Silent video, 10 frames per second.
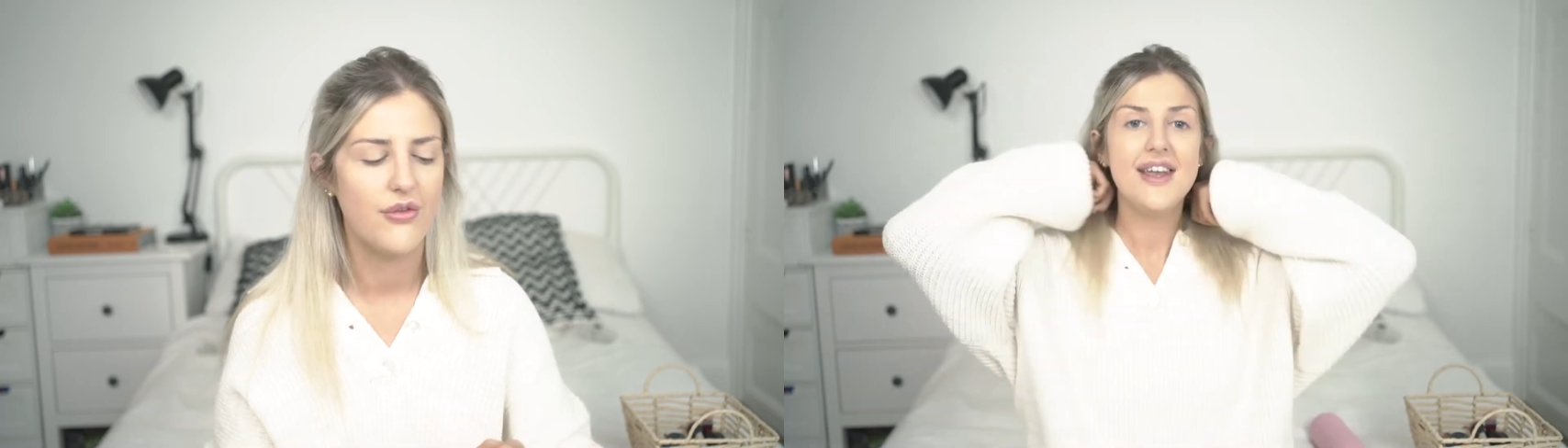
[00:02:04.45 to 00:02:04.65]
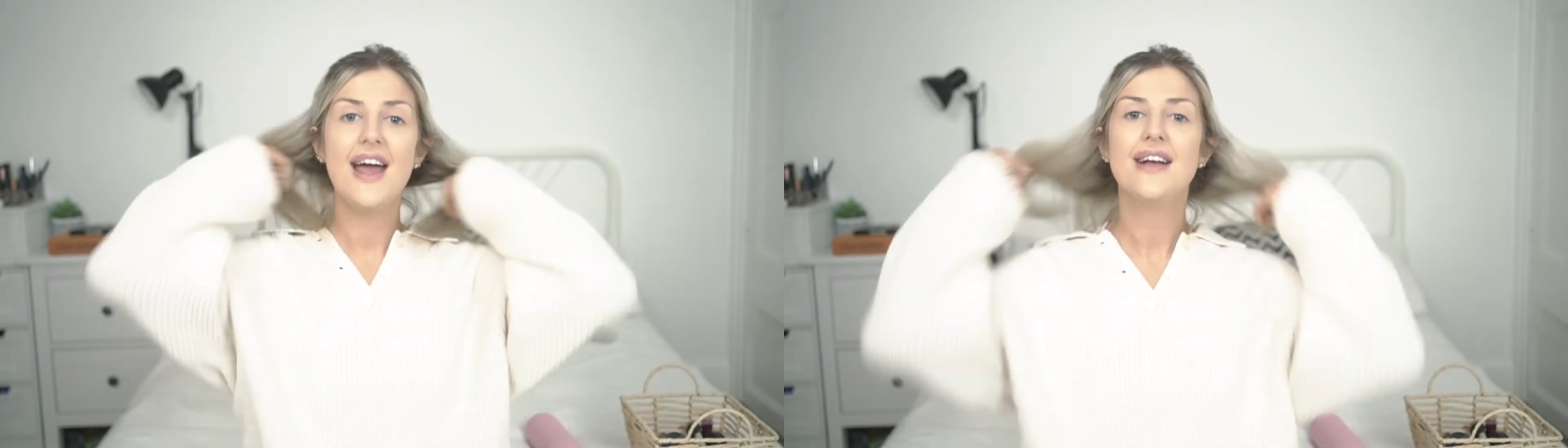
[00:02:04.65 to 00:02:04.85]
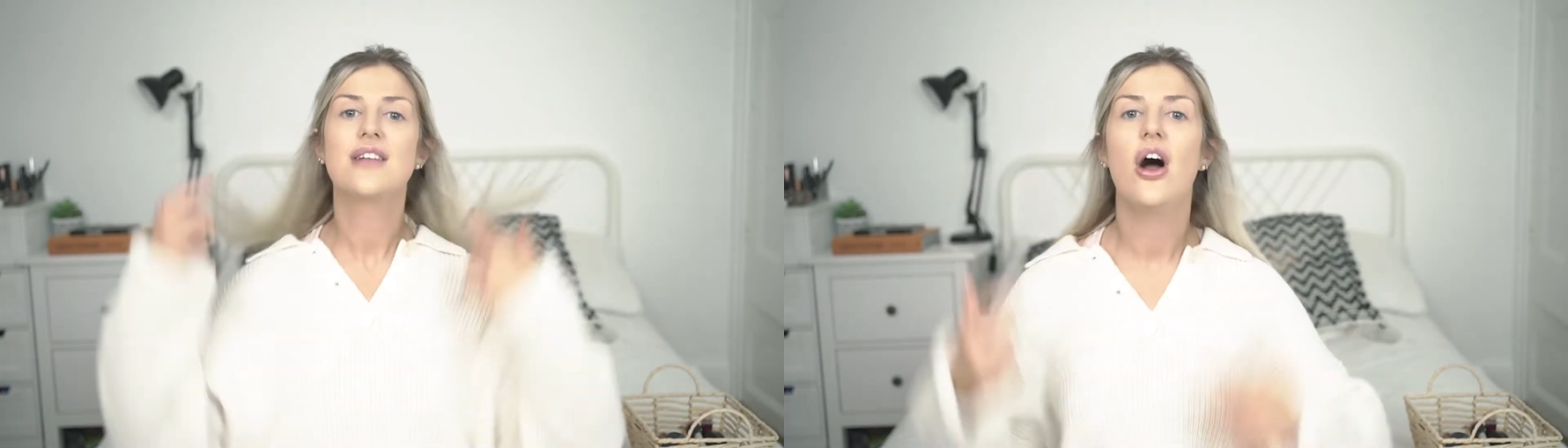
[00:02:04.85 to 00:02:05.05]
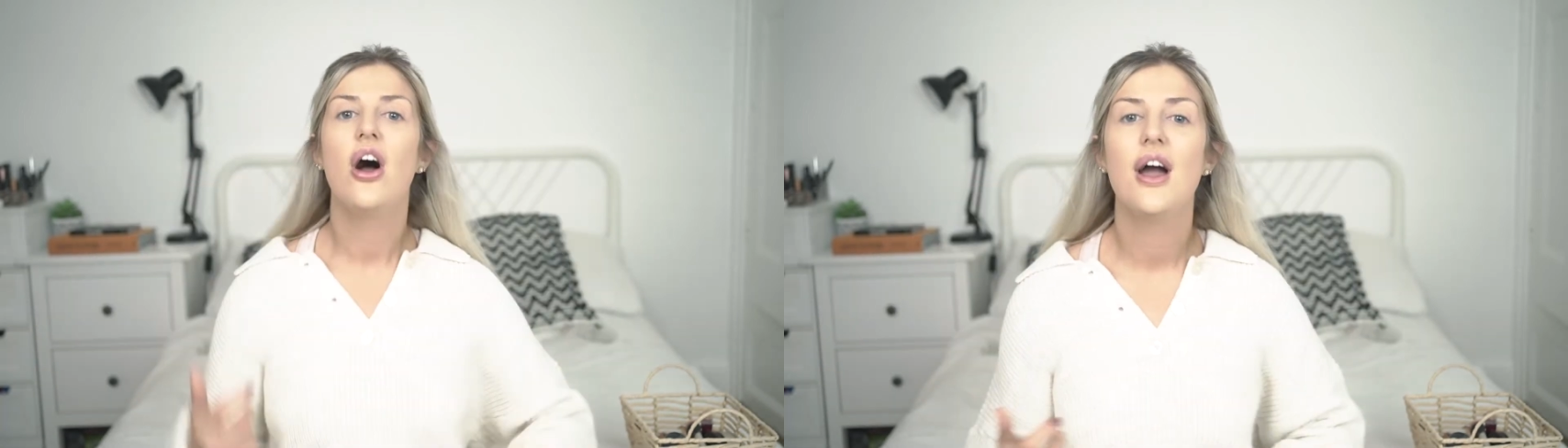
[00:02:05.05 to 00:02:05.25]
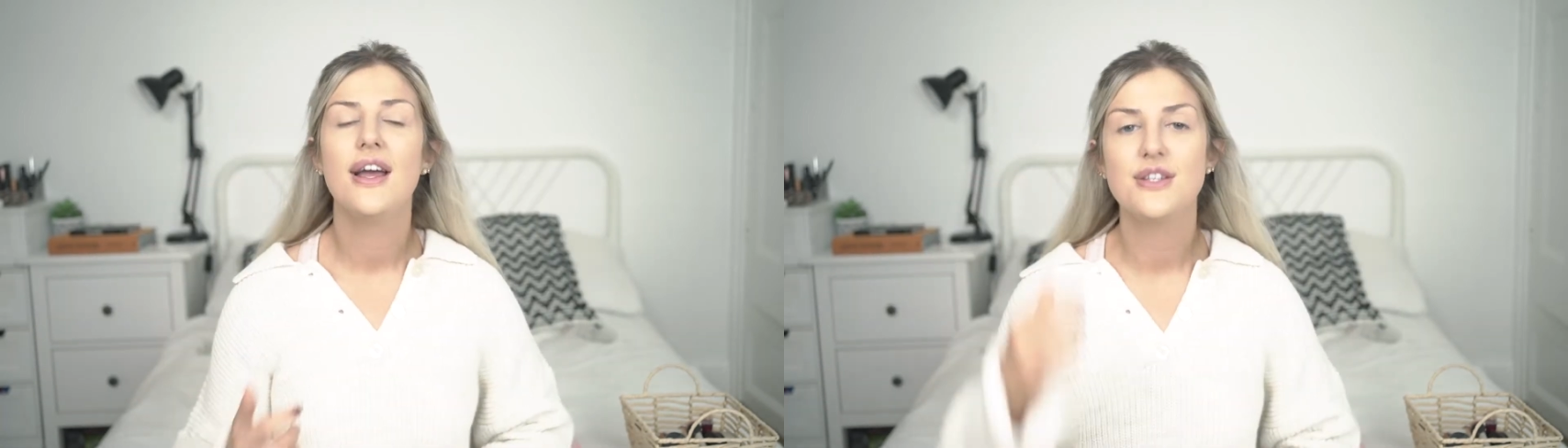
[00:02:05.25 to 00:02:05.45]
Next,
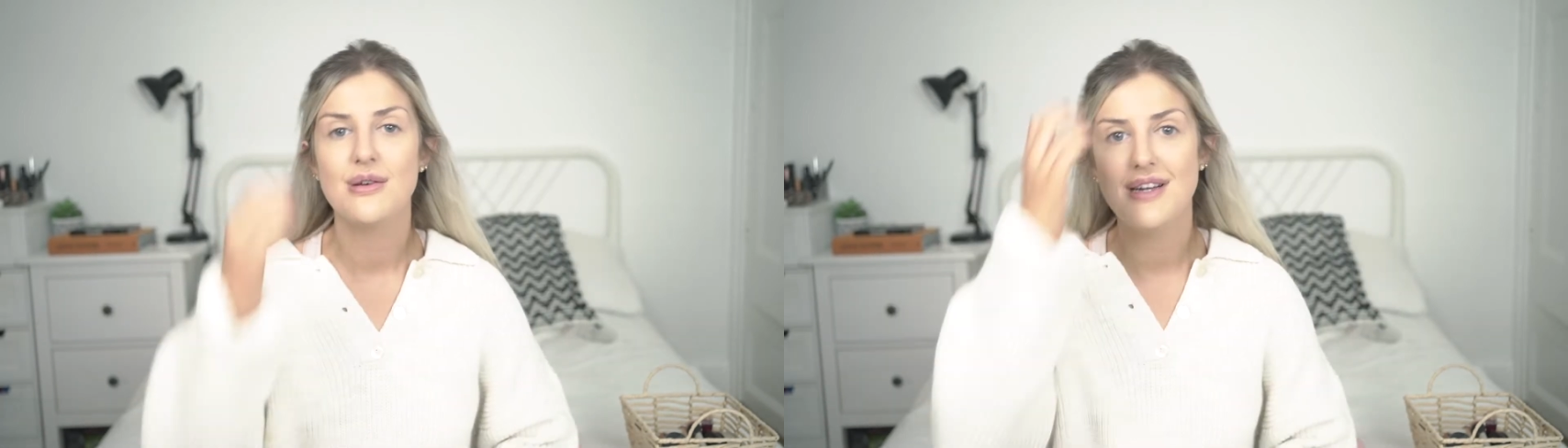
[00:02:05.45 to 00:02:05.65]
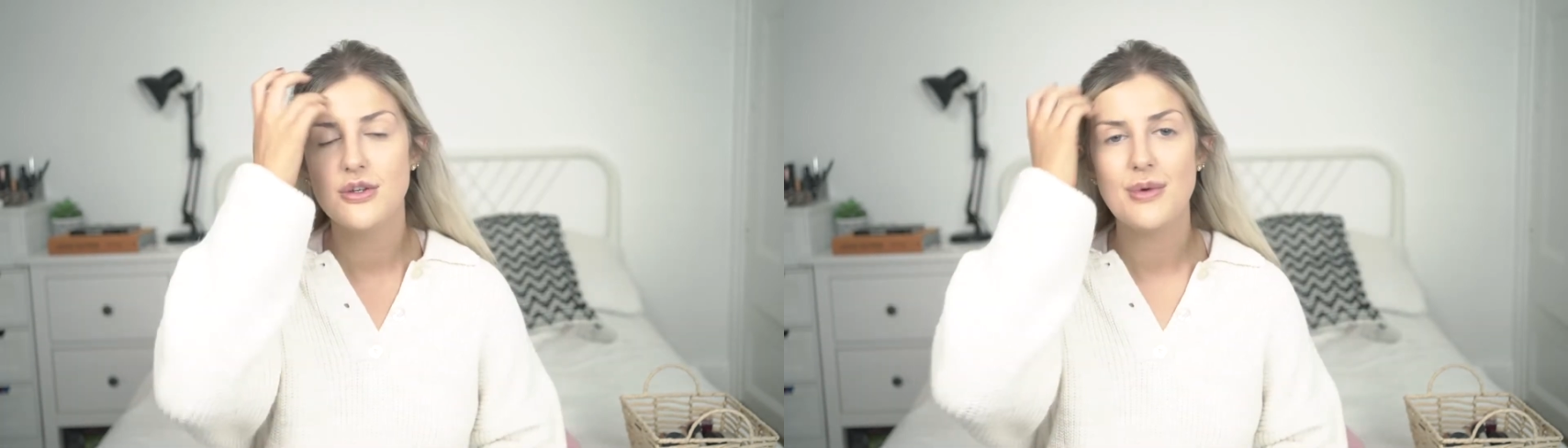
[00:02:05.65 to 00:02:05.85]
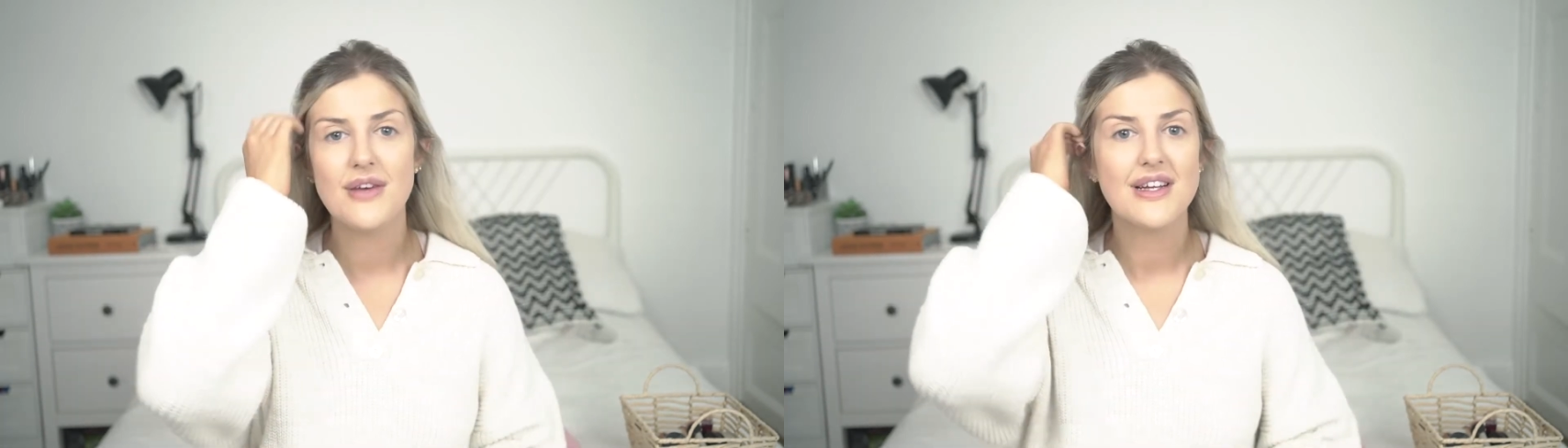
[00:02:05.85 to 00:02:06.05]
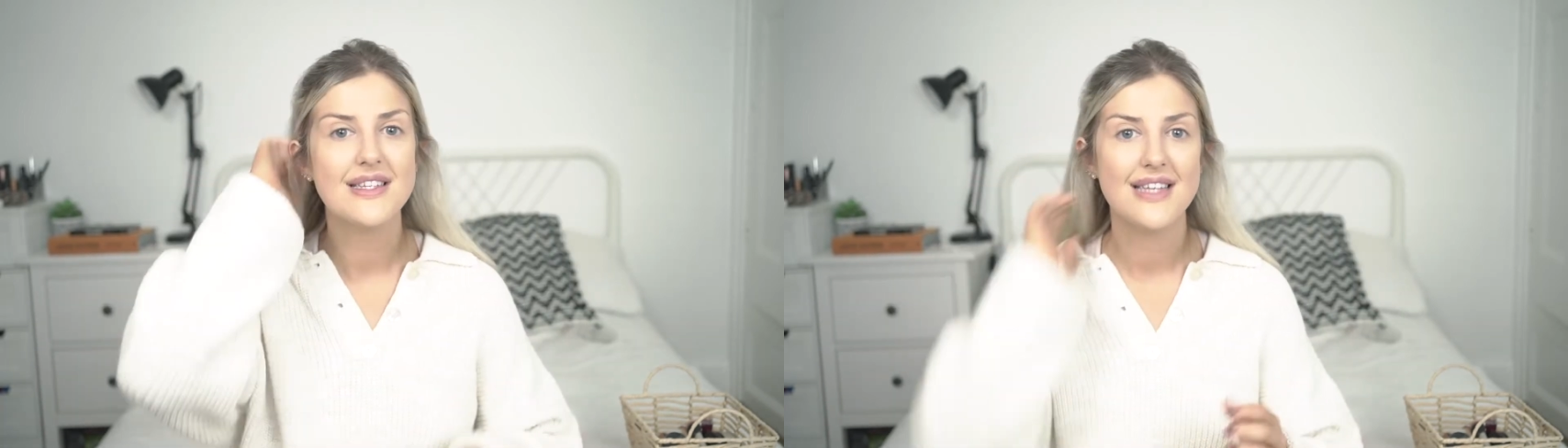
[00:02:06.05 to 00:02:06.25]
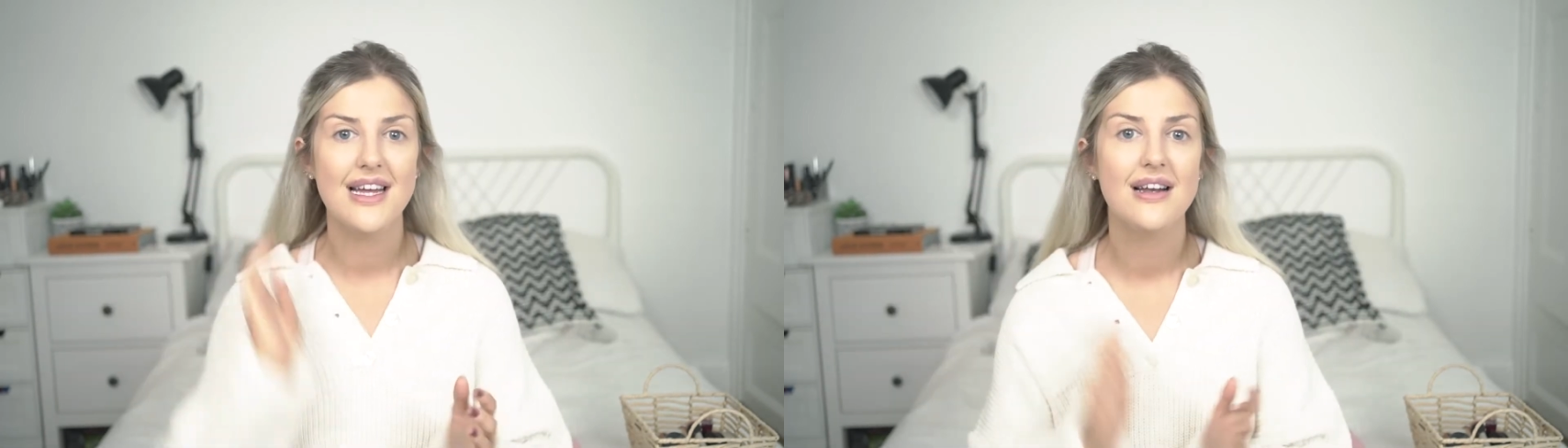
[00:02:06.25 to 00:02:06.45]
I do a little bit of
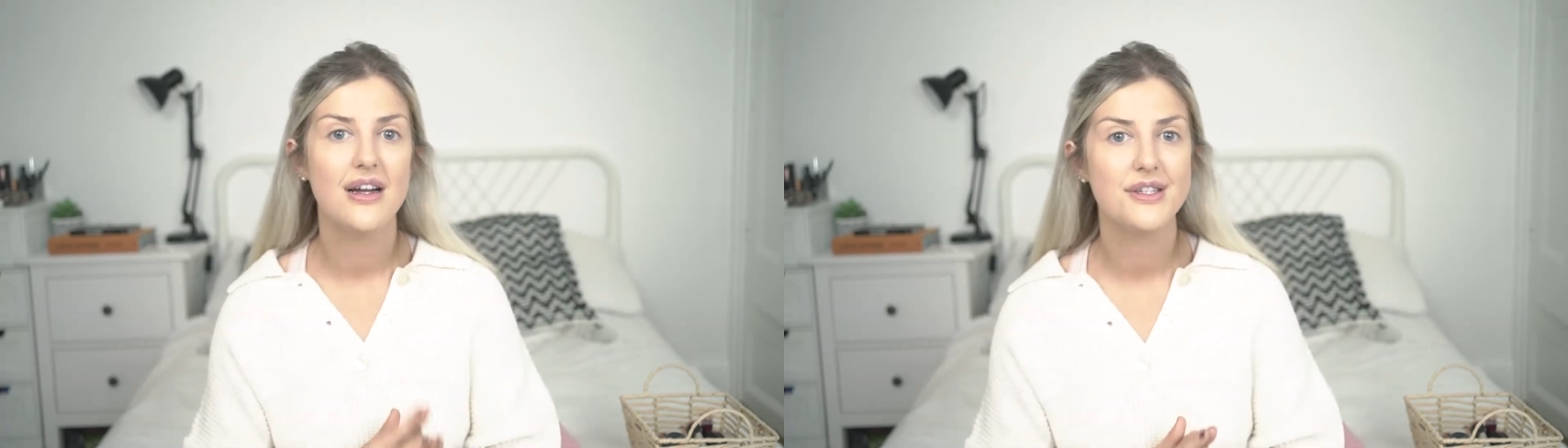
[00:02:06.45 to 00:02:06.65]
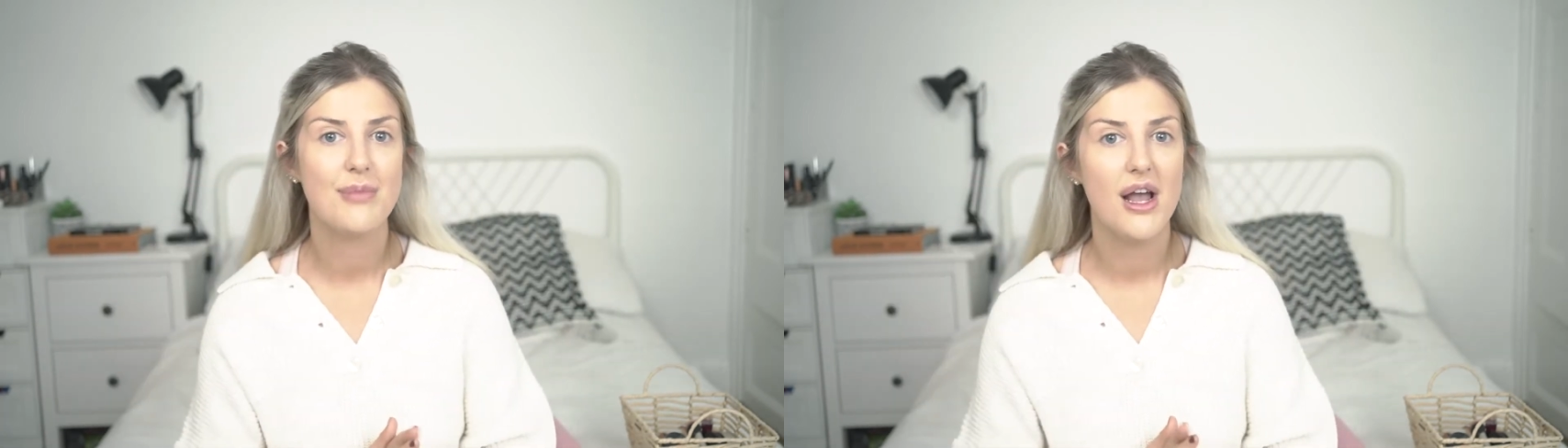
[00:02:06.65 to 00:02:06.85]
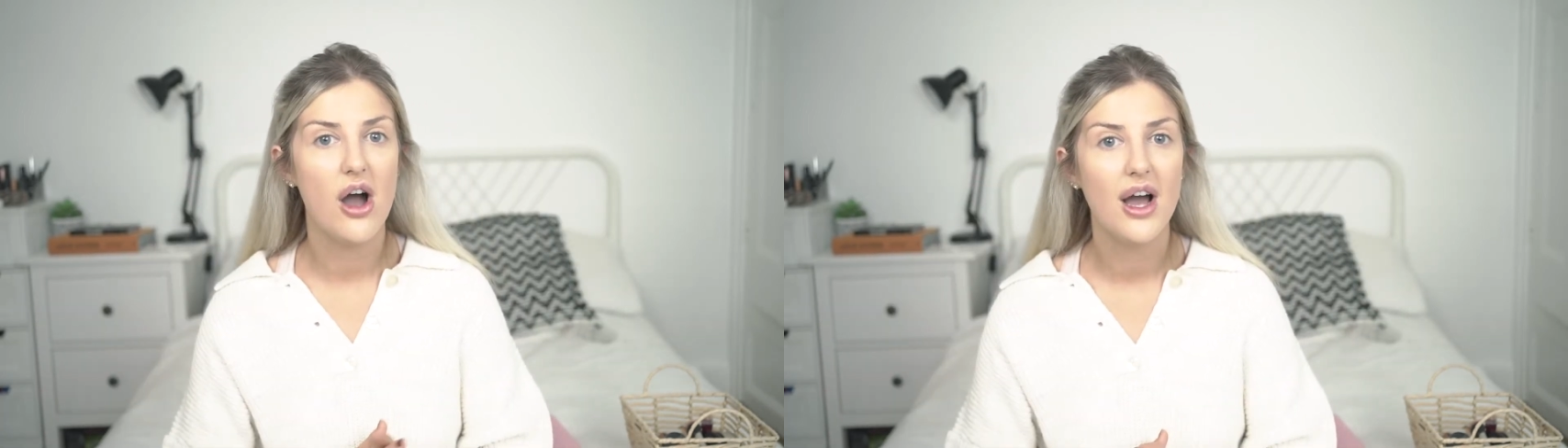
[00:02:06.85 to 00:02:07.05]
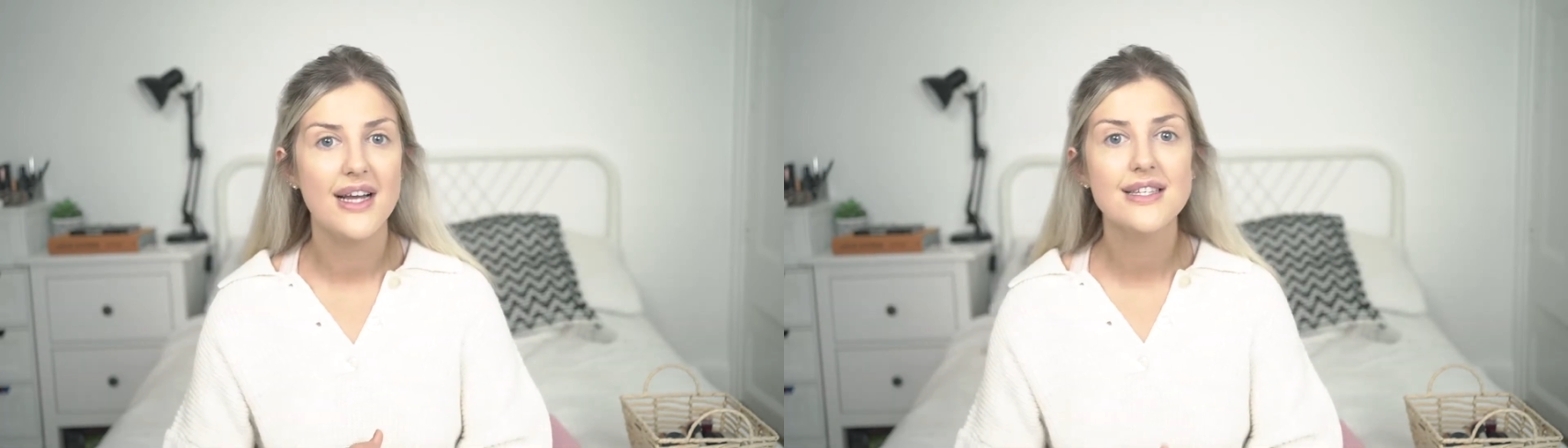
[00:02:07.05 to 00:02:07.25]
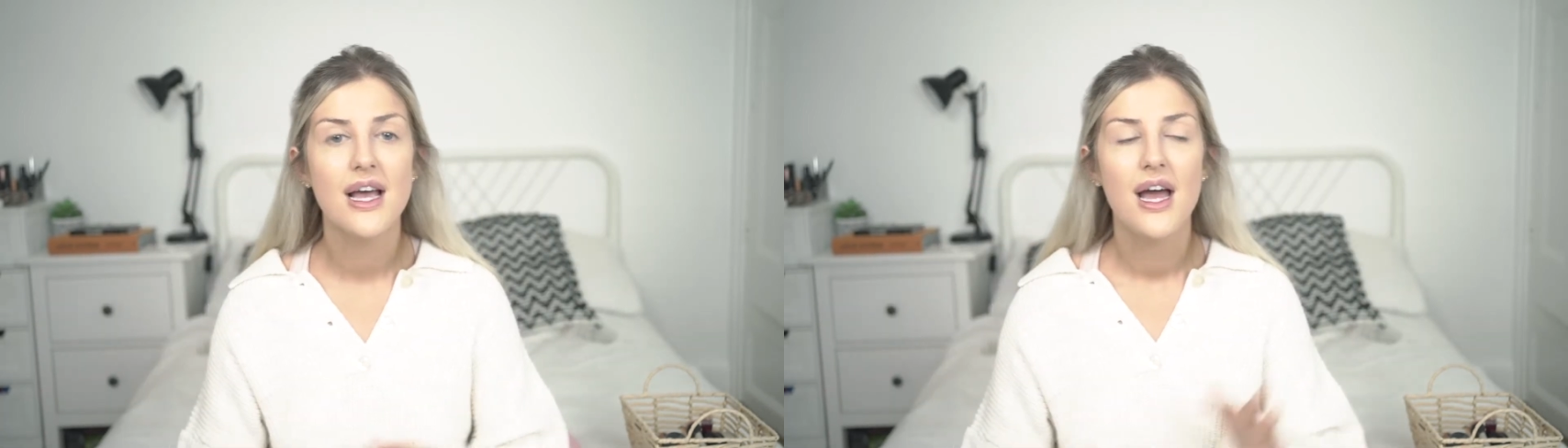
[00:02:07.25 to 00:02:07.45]
concealer under my eyes.